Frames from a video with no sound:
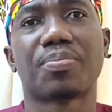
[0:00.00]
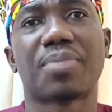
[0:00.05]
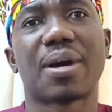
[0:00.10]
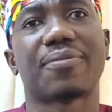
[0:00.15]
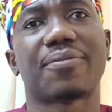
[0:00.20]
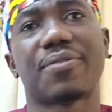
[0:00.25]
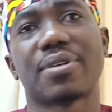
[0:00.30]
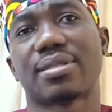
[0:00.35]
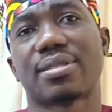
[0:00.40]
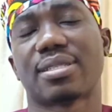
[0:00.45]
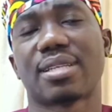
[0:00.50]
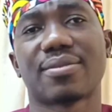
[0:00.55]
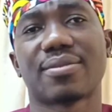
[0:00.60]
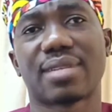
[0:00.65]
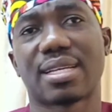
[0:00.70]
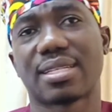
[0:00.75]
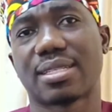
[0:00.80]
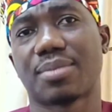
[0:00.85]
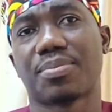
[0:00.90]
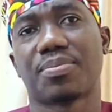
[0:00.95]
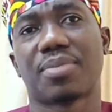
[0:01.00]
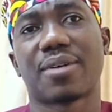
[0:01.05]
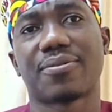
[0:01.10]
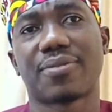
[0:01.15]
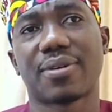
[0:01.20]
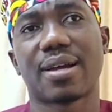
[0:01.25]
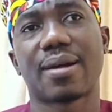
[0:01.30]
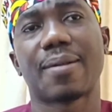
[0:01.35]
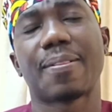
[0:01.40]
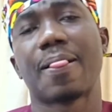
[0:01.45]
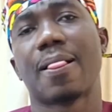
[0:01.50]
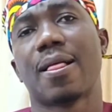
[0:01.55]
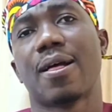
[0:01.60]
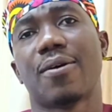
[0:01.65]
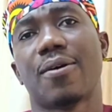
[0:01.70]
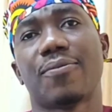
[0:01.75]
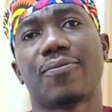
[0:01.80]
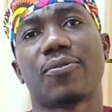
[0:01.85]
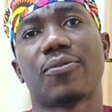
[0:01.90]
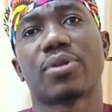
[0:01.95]
buffer, serves as a buffer
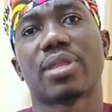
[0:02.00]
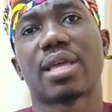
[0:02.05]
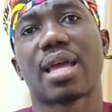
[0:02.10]
for